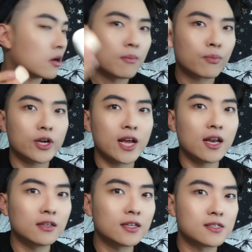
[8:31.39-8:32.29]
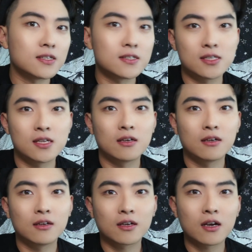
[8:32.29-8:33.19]
Pretending this is
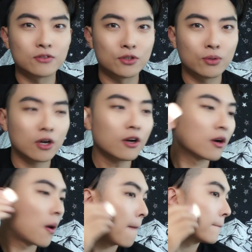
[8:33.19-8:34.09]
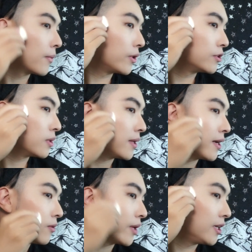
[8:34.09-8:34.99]
contour. I'm going to apply
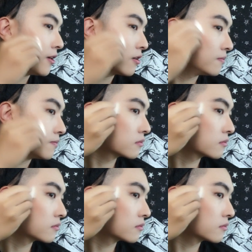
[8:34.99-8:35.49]
it right here.